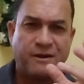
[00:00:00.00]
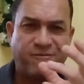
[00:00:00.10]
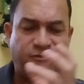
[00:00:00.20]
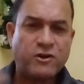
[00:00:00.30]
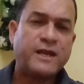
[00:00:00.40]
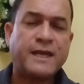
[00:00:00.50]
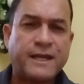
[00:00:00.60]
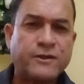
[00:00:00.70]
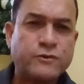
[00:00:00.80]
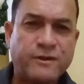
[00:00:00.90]
flooding
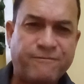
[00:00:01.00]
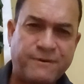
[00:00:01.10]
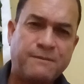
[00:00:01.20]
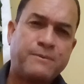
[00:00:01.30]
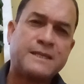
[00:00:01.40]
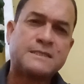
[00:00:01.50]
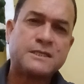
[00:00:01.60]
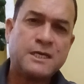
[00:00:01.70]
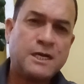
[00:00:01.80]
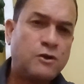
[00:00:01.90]
into the Philippines,
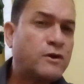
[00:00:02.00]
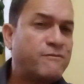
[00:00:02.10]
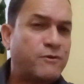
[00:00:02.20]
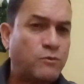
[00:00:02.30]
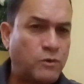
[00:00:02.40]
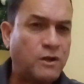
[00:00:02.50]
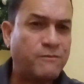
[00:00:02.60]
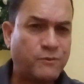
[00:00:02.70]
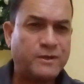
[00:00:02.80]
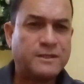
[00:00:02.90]
looking for a
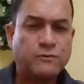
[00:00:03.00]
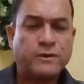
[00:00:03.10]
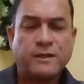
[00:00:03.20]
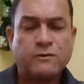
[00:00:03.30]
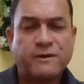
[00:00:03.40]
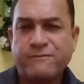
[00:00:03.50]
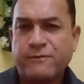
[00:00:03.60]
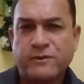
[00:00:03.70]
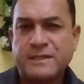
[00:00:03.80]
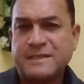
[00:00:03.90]
loved one, looking
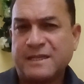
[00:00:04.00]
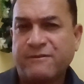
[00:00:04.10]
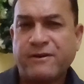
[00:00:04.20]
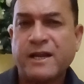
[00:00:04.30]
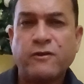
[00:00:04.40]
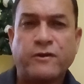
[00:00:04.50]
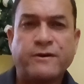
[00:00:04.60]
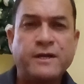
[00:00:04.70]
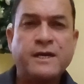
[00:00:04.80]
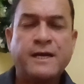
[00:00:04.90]
for the significant
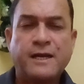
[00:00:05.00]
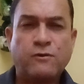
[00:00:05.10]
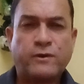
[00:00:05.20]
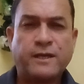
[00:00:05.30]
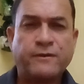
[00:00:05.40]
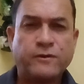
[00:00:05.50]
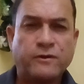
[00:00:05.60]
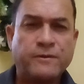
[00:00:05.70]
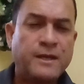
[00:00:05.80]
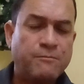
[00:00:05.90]
other, looking,
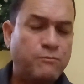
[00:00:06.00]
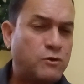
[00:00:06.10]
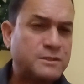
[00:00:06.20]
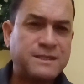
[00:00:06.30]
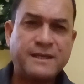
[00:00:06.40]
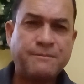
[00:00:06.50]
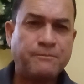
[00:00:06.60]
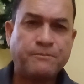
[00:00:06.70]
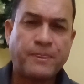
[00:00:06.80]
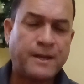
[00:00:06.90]

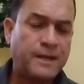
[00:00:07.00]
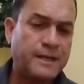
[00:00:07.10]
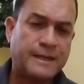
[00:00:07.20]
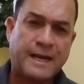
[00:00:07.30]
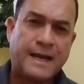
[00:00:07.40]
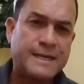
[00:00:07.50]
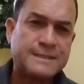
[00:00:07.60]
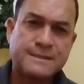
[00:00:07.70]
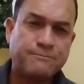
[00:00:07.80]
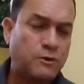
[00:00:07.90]
mostly
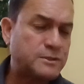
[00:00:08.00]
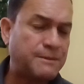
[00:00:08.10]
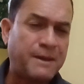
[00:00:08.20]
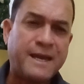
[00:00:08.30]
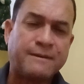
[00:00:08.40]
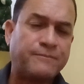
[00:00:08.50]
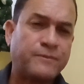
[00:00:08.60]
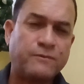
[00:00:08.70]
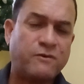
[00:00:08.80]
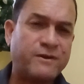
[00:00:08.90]
guys, mostly men,
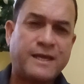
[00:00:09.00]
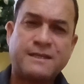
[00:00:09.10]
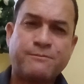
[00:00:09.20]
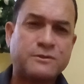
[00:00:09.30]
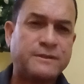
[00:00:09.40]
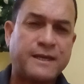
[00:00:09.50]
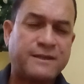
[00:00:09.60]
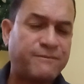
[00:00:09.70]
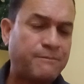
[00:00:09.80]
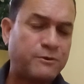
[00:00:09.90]
over 90%,
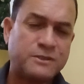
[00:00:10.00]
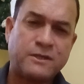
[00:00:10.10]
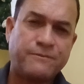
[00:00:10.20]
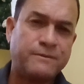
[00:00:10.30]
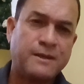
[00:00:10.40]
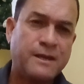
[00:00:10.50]
95% of,